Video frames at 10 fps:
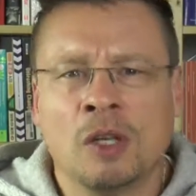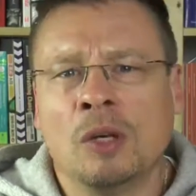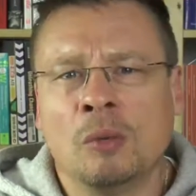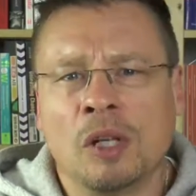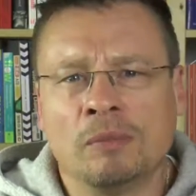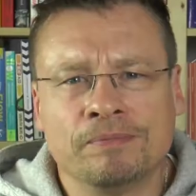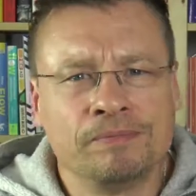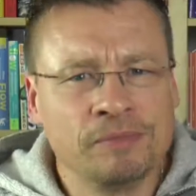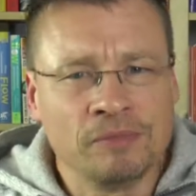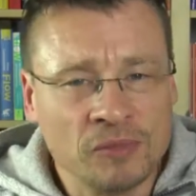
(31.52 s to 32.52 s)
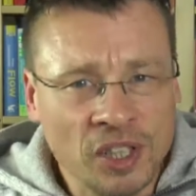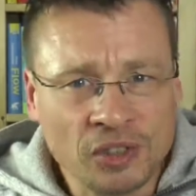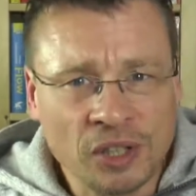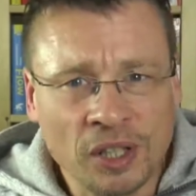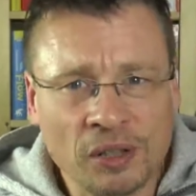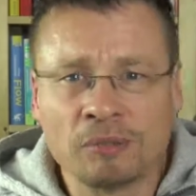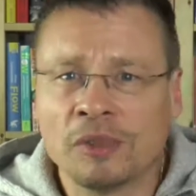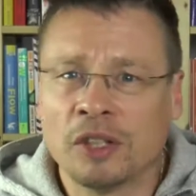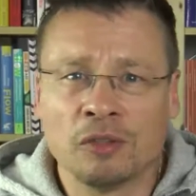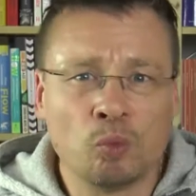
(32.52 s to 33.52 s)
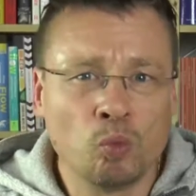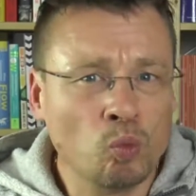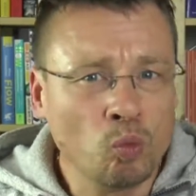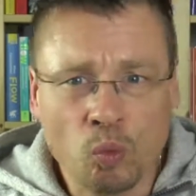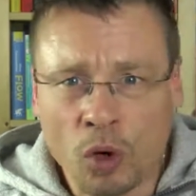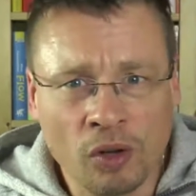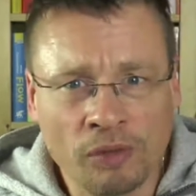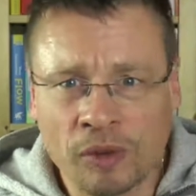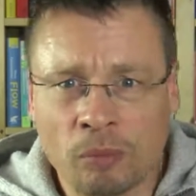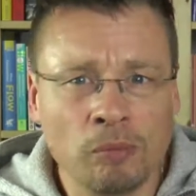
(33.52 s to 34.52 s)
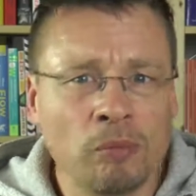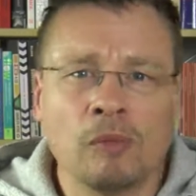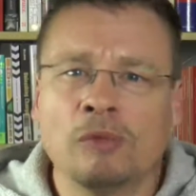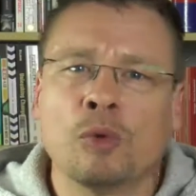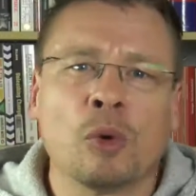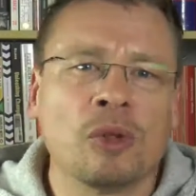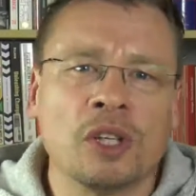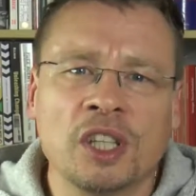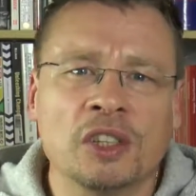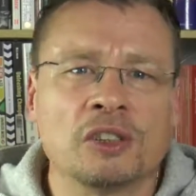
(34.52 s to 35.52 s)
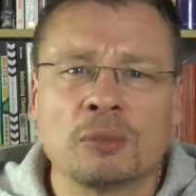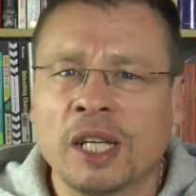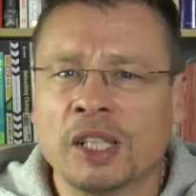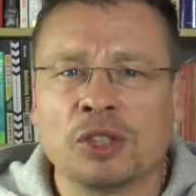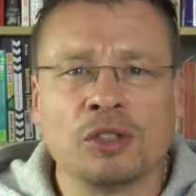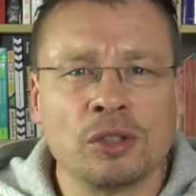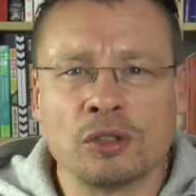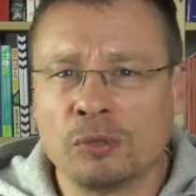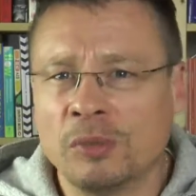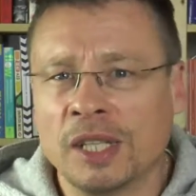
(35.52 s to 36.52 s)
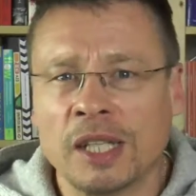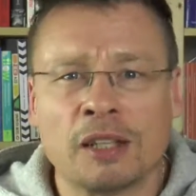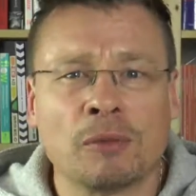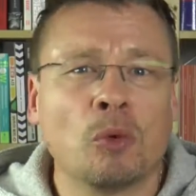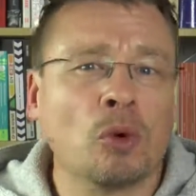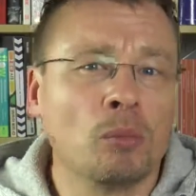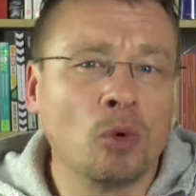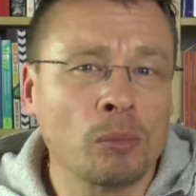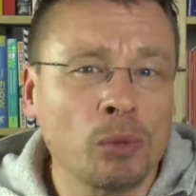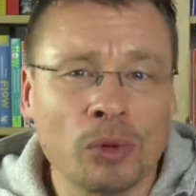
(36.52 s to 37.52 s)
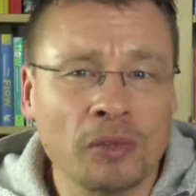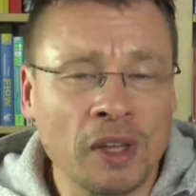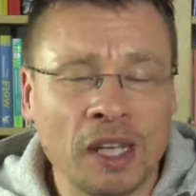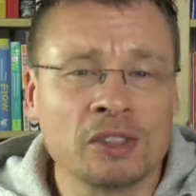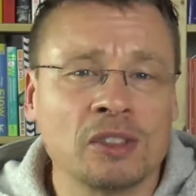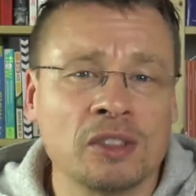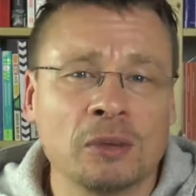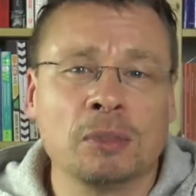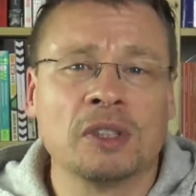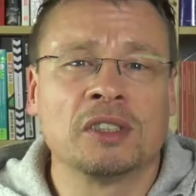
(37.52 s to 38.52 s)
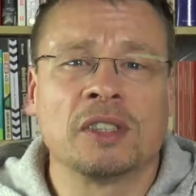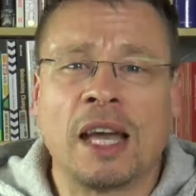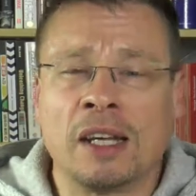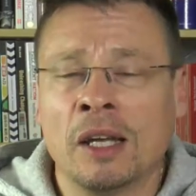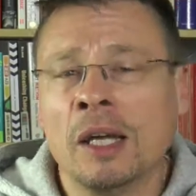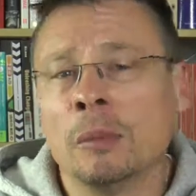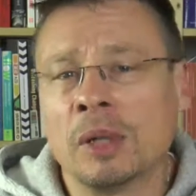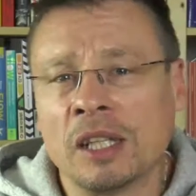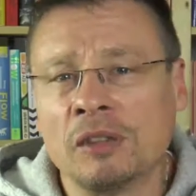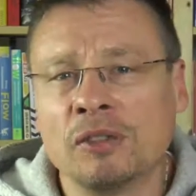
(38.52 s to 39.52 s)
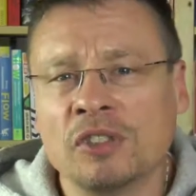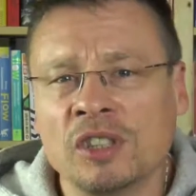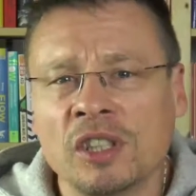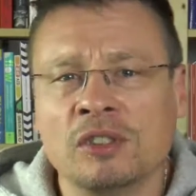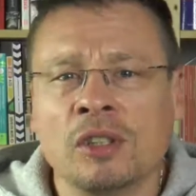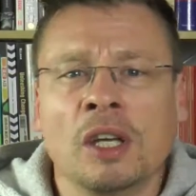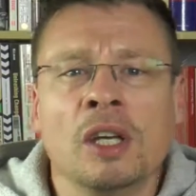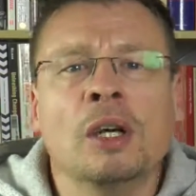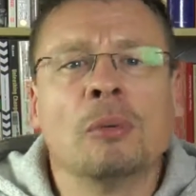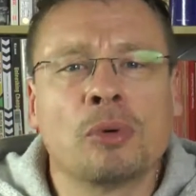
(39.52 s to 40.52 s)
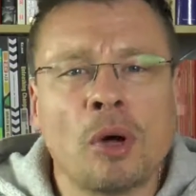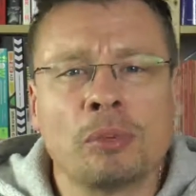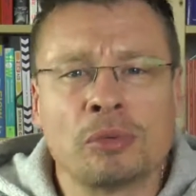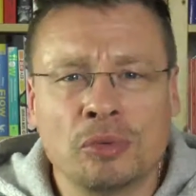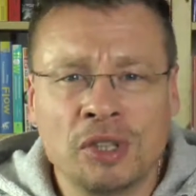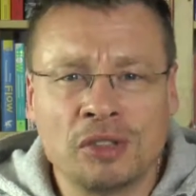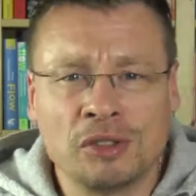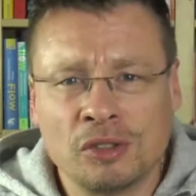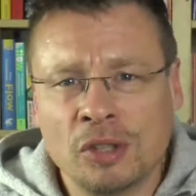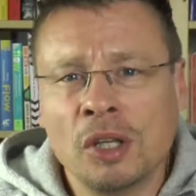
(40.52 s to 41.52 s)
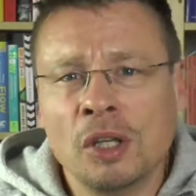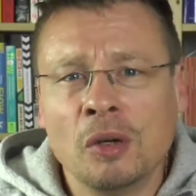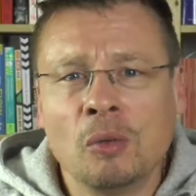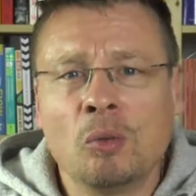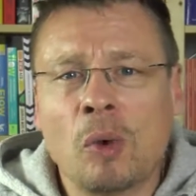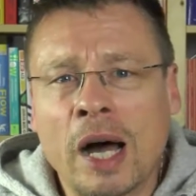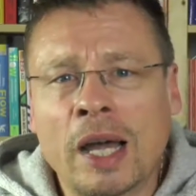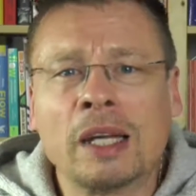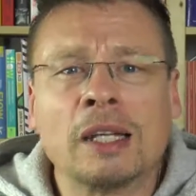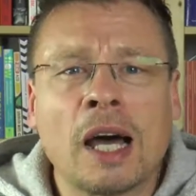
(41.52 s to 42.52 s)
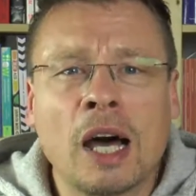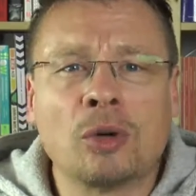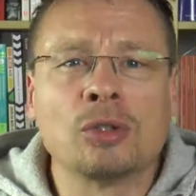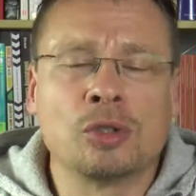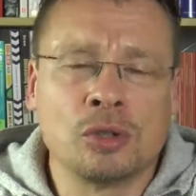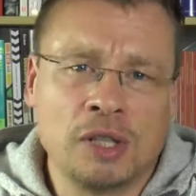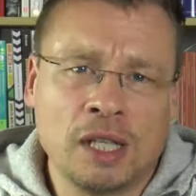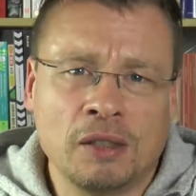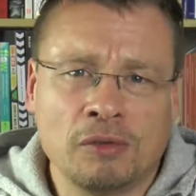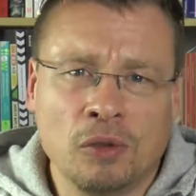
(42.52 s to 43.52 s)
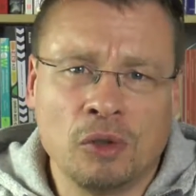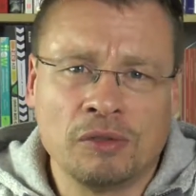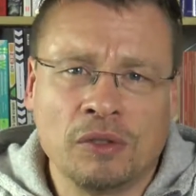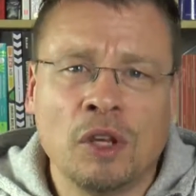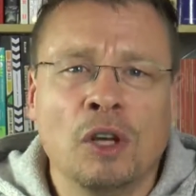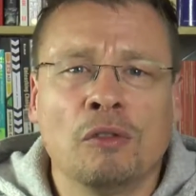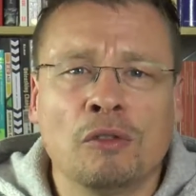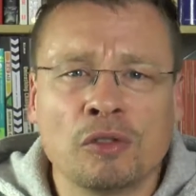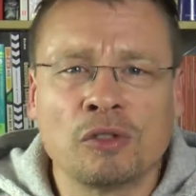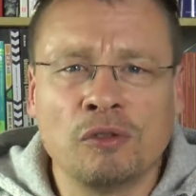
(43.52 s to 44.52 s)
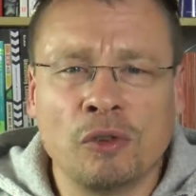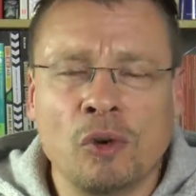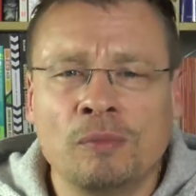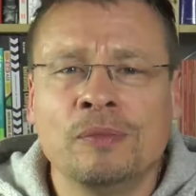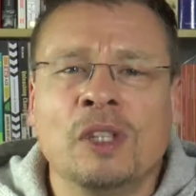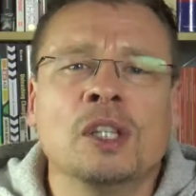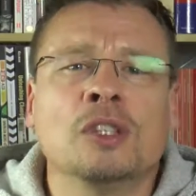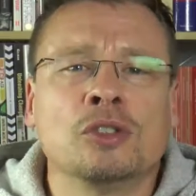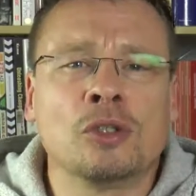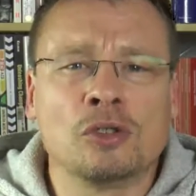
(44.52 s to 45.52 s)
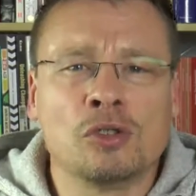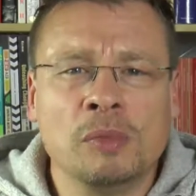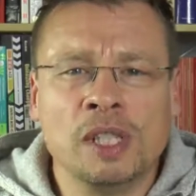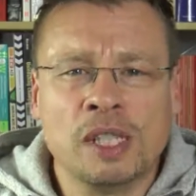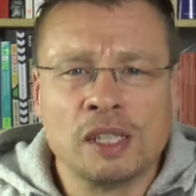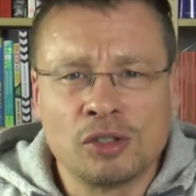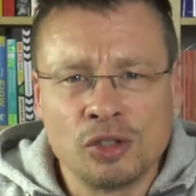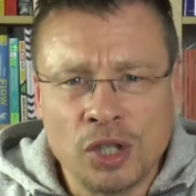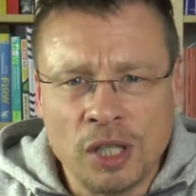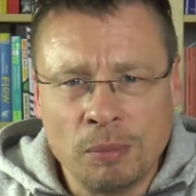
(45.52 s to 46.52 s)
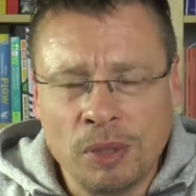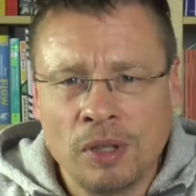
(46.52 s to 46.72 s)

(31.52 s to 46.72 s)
Well, this year is one of the further years where actually social media gets more and more important. That's as simple as that. But I give you six proper reasons why and how you should get involved. First of all, social media is cheap.